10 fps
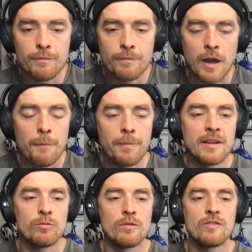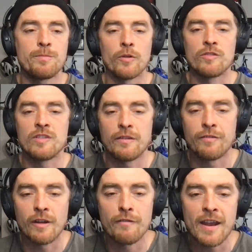companies would sponsor different
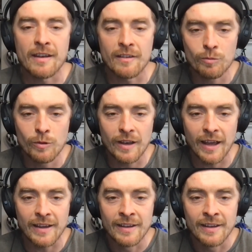events, wouldn't they?